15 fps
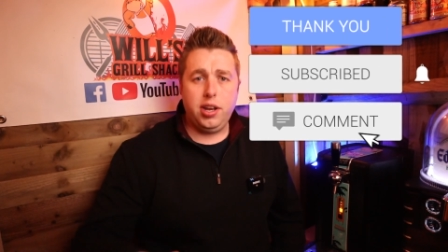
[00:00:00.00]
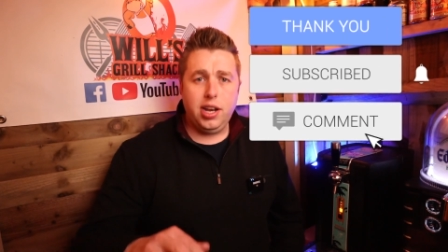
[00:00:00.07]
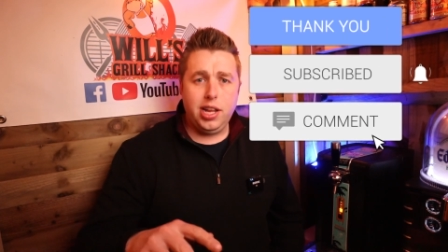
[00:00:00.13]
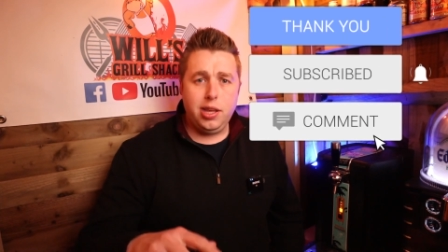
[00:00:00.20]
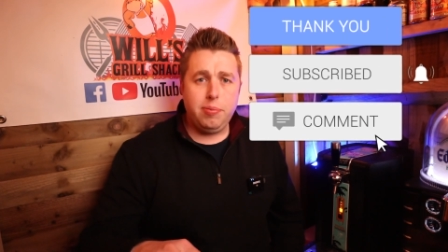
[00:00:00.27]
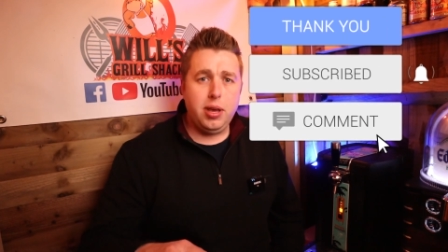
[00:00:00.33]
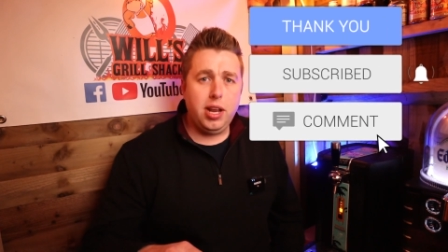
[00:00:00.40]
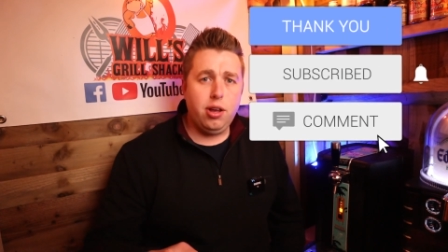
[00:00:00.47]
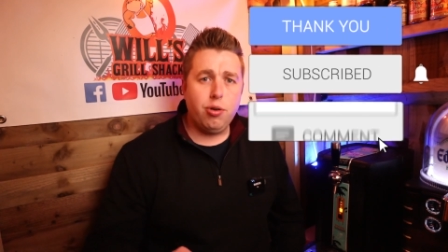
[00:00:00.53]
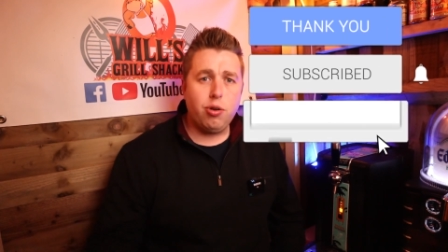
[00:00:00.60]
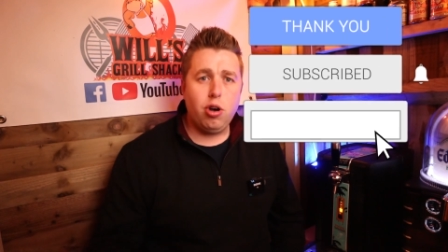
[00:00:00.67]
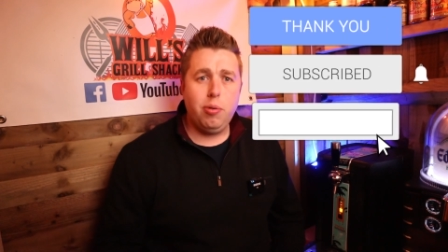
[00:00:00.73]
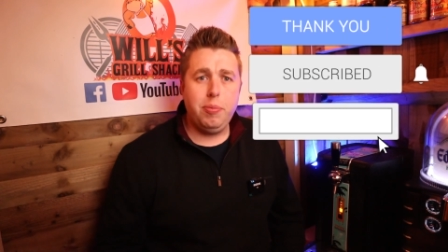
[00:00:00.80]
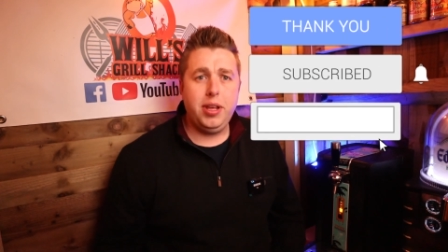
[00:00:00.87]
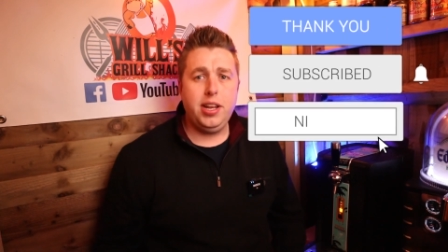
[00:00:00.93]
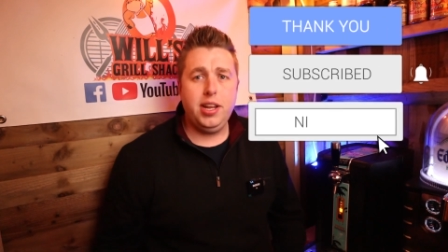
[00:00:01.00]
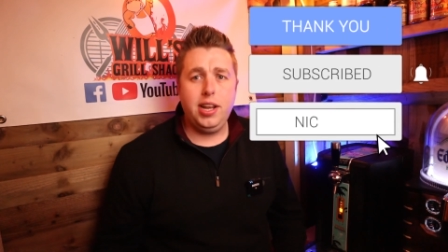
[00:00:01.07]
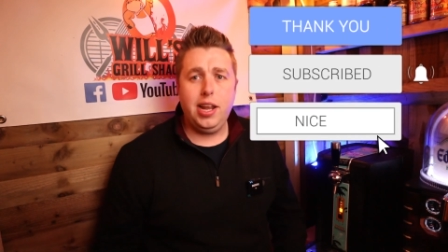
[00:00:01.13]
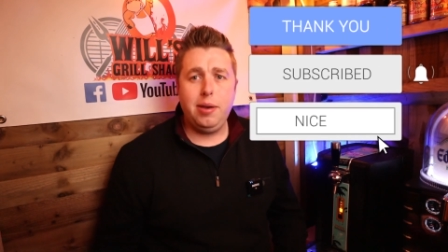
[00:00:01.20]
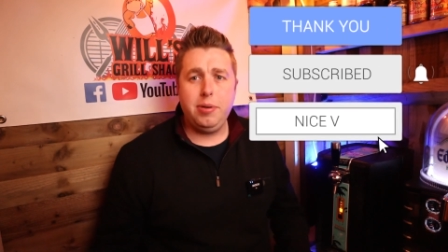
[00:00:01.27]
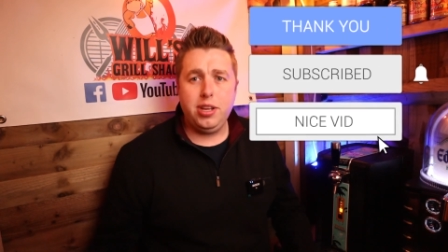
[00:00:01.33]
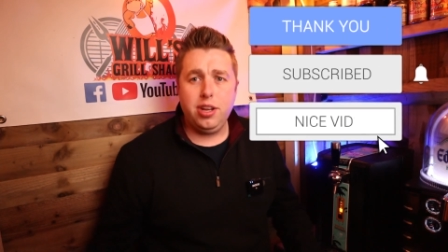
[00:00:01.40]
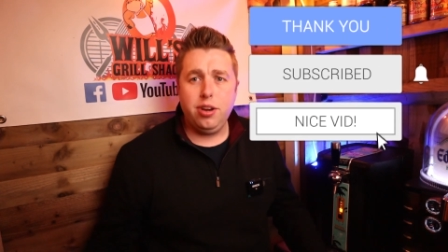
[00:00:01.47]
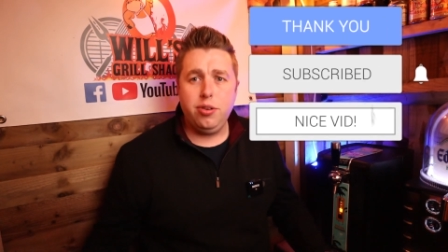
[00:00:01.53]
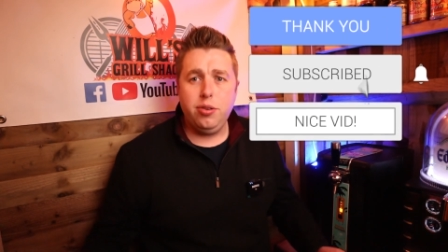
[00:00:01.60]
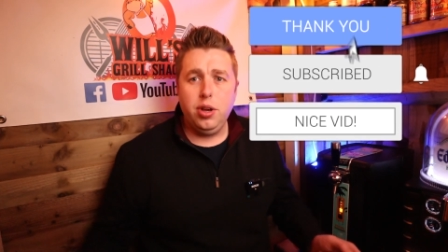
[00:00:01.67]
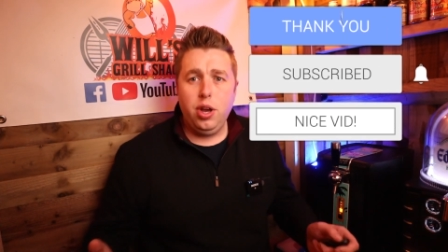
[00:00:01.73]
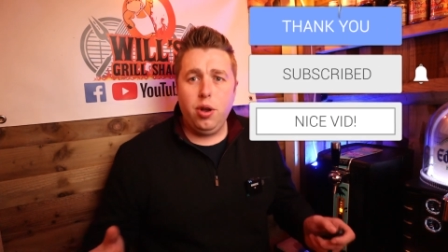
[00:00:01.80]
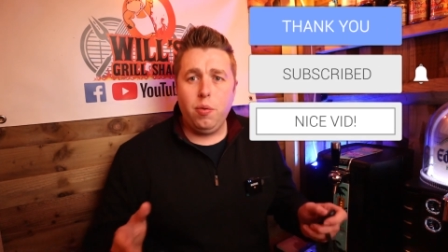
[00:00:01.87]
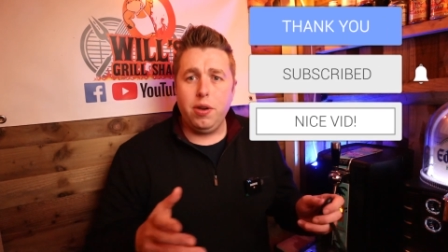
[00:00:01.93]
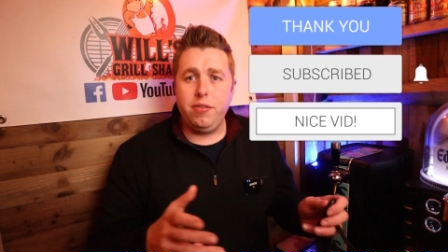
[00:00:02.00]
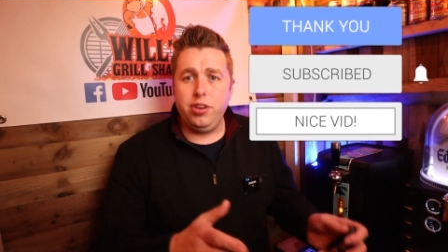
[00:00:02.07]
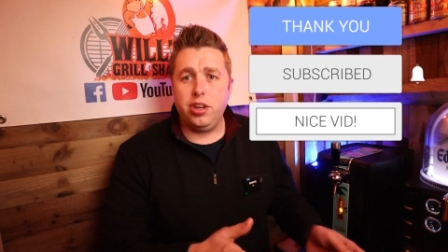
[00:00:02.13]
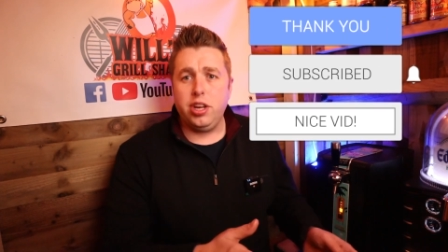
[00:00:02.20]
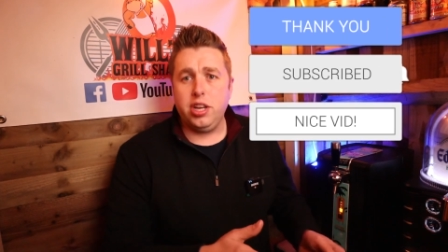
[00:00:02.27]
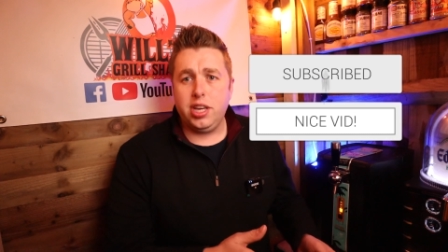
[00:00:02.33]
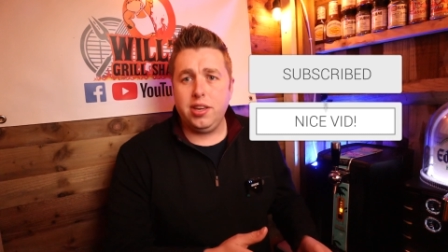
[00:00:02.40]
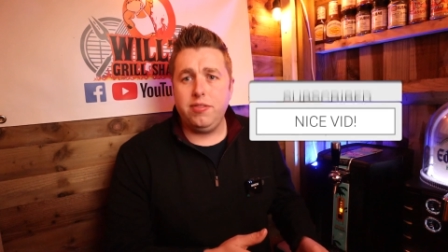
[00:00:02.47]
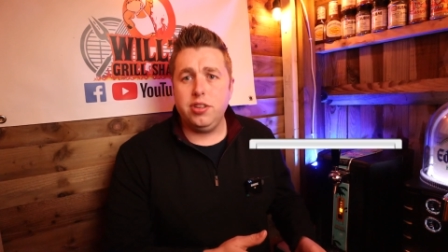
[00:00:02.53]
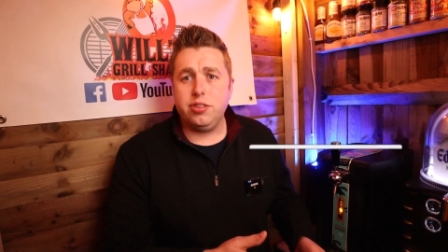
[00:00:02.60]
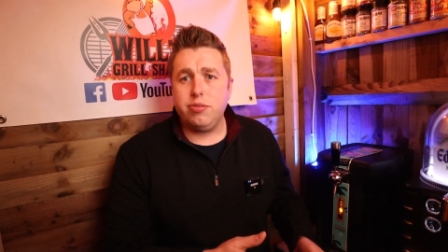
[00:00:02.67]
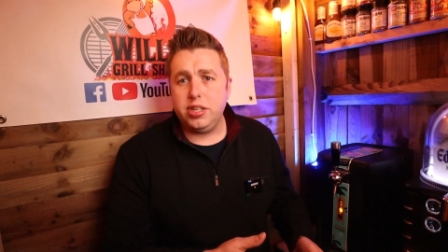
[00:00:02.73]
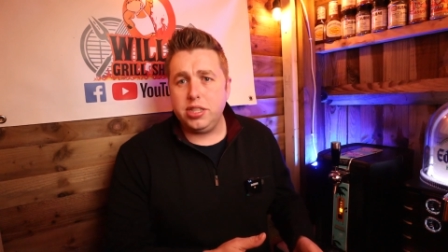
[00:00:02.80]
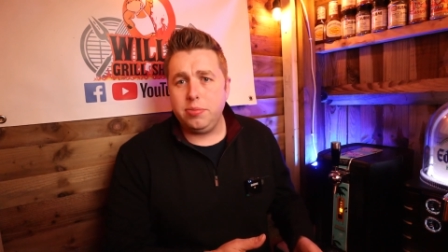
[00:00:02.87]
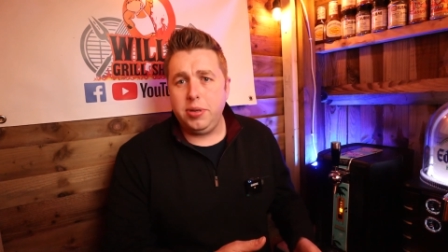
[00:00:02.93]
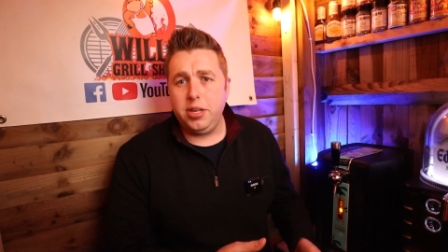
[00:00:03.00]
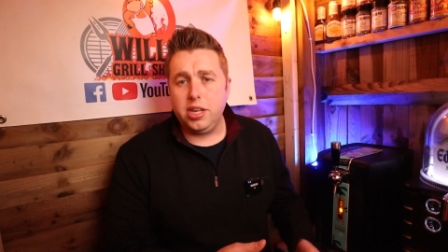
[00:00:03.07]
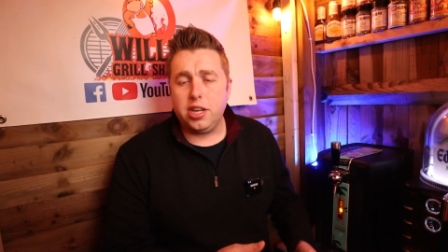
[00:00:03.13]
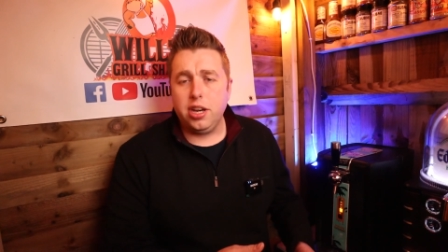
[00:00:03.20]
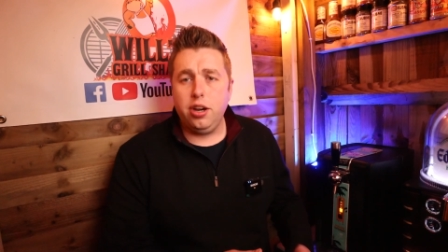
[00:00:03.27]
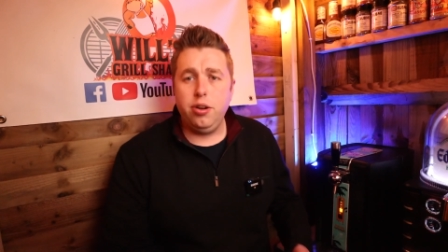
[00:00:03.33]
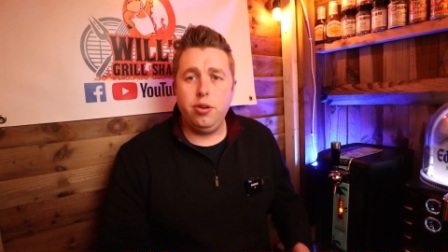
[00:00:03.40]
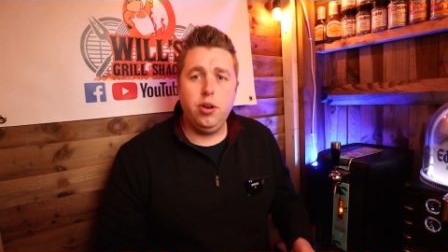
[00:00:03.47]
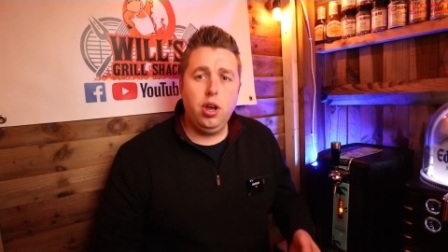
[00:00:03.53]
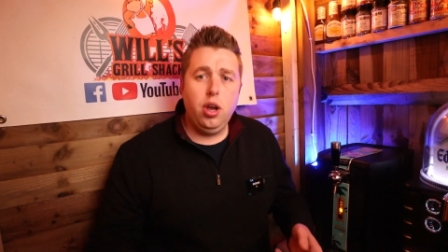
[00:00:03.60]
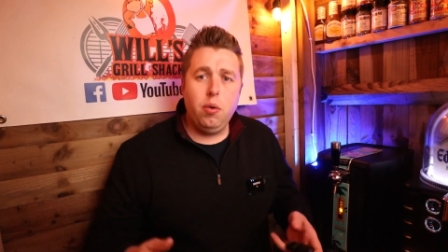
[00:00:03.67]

and leave me a little comment and let me know whether you're going to give this recipe a go,